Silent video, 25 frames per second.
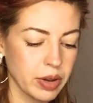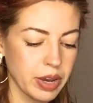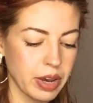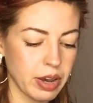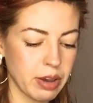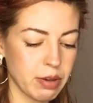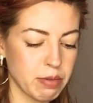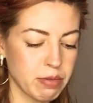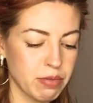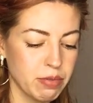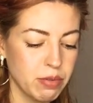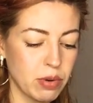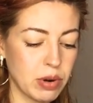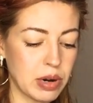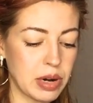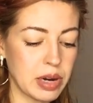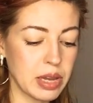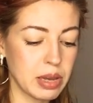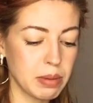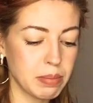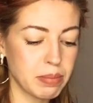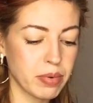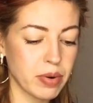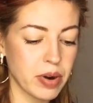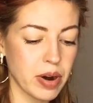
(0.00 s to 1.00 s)
Okay, for
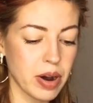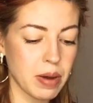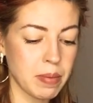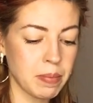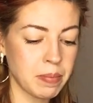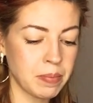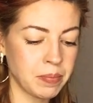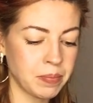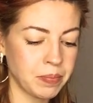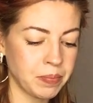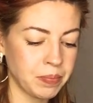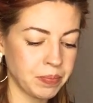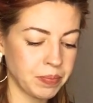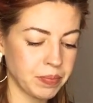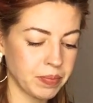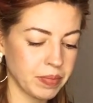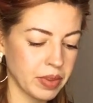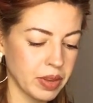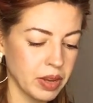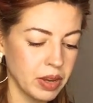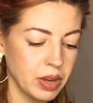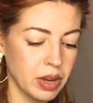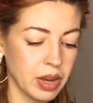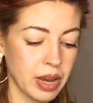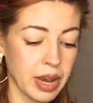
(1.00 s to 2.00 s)
Libra,
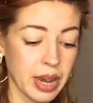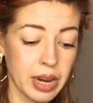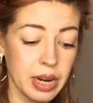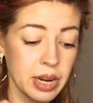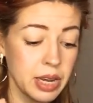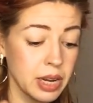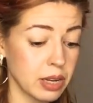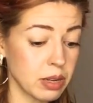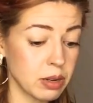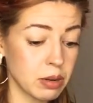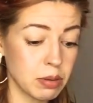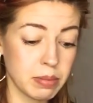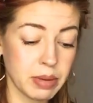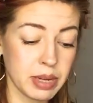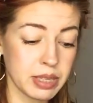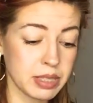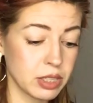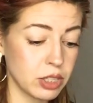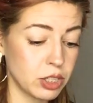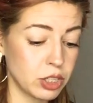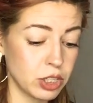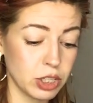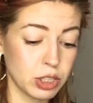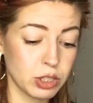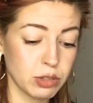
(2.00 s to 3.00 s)
any other
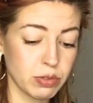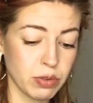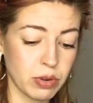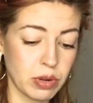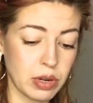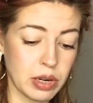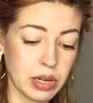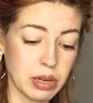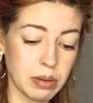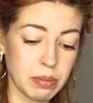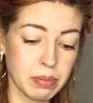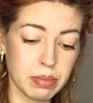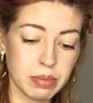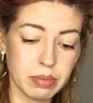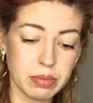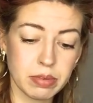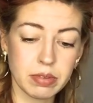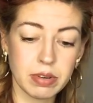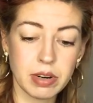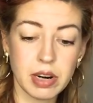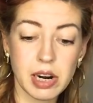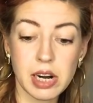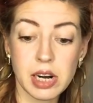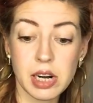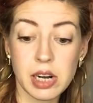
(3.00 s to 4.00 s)
messages for
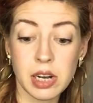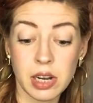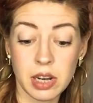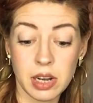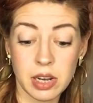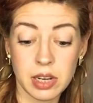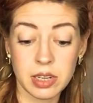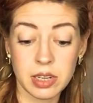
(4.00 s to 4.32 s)
Libra?